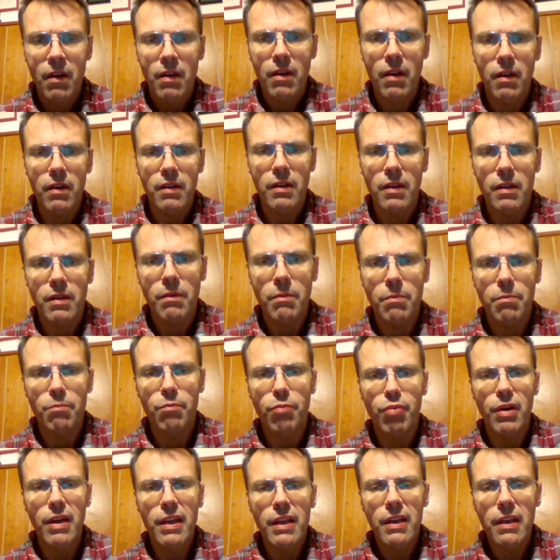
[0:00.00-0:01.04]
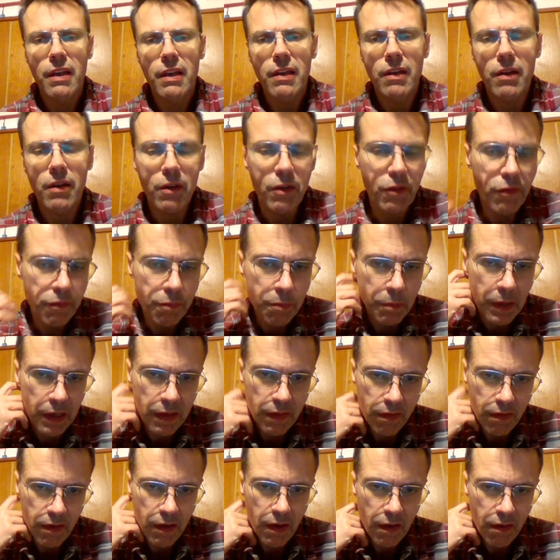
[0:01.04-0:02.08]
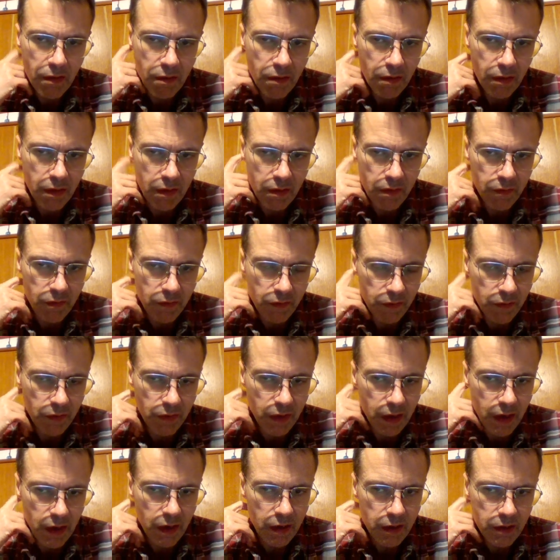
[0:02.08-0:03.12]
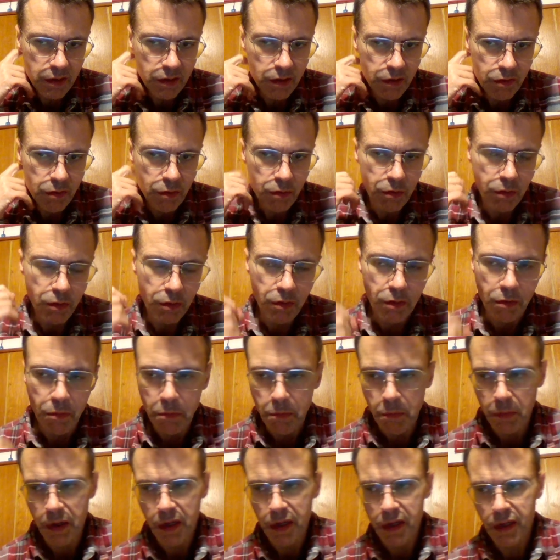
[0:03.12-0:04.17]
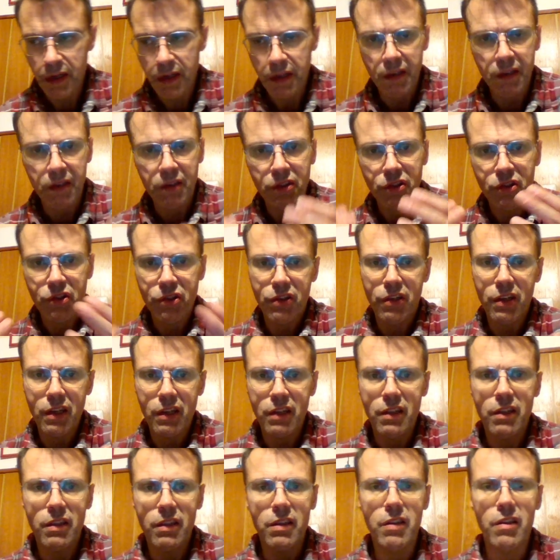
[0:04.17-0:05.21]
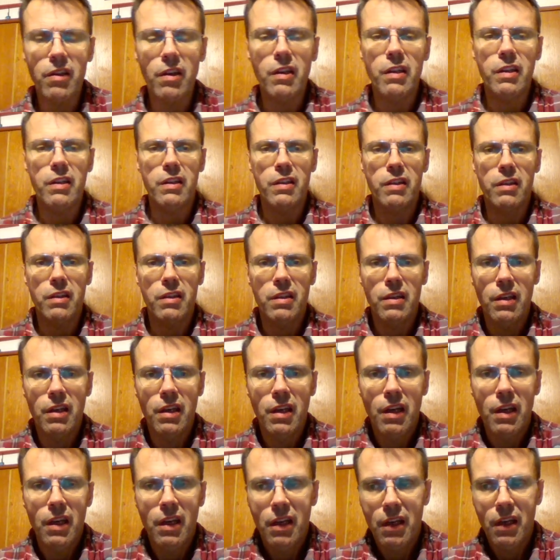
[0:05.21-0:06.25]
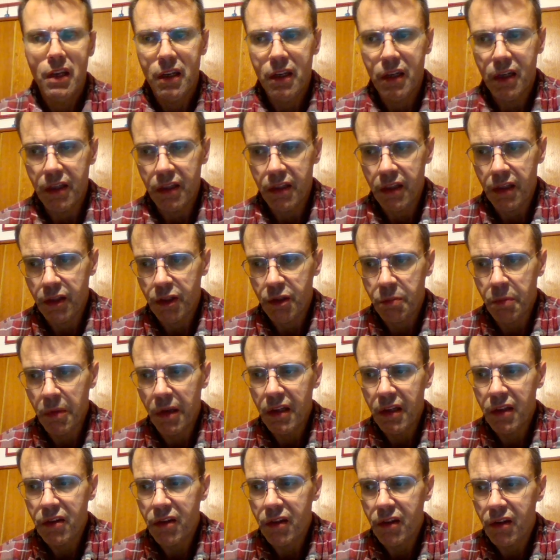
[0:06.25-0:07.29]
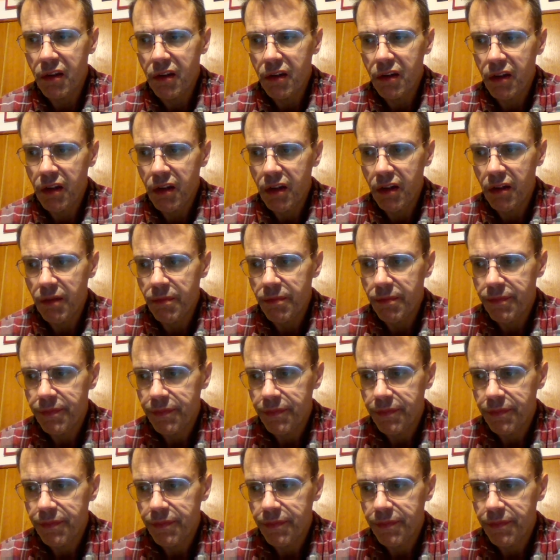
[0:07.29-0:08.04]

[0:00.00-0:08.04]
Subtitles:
Breaking of my teeth dates to my second grade. That's basically